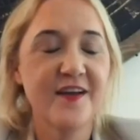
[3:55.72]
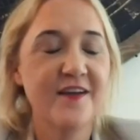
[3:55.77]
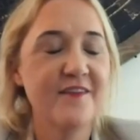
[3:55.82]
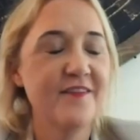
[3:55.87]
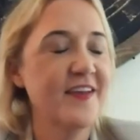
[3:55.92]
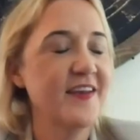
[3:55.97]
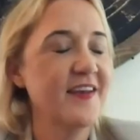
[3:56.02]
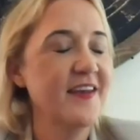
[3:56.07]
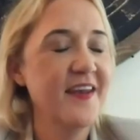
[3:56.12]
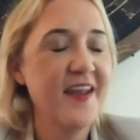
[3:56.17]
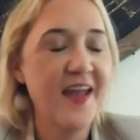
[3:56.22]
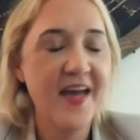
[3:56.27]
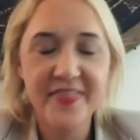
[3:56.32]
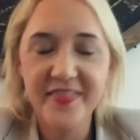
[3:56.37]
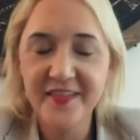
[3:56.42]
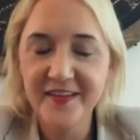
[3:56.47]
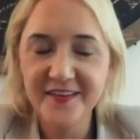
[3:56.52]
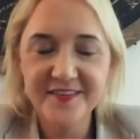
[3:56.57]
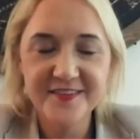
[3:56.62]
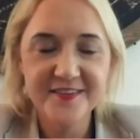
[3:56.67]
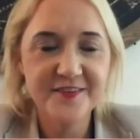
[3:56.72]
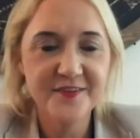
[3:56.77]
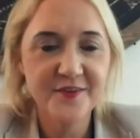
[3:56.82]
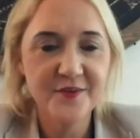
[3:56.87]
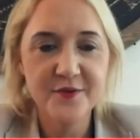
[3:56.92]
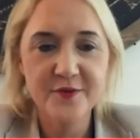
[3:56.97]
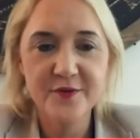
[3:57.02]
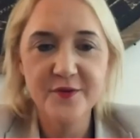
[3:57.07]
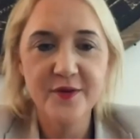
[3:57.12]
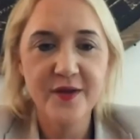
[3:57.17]
I've had nothing to
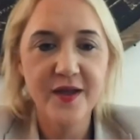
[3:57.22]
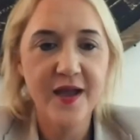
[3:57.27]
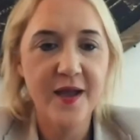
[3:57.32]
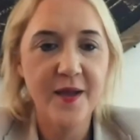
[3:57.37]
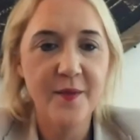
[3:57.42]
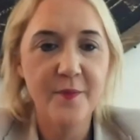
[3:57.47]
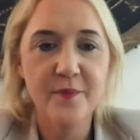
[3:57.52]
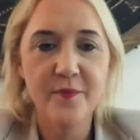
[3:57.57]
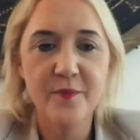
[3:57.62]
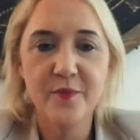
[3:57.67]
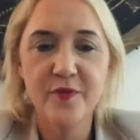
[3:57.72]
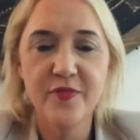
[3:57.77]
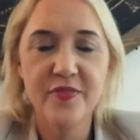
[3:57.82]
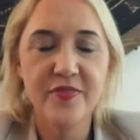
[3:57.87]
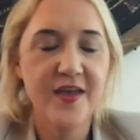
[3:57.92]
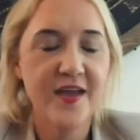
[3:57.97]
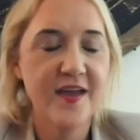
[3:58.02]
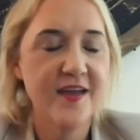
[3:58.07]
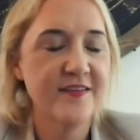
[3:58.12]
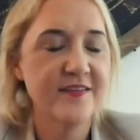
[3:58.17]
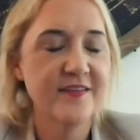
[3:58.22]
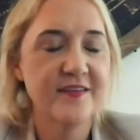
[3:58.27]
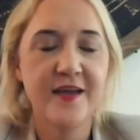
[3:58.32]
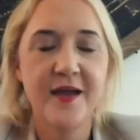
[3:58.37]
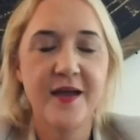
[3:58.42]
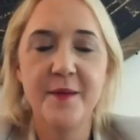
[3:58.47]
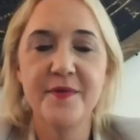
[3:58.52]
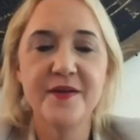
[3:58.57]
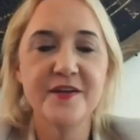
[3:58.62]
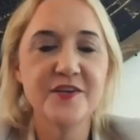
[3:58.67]
do with that
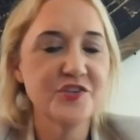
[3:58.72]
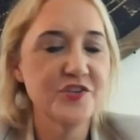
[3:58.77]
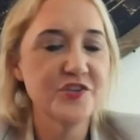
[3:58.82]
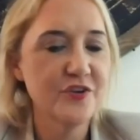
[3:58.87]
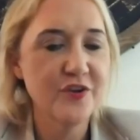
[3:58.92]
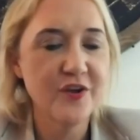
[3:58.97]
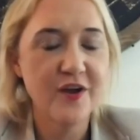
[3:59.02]
issue.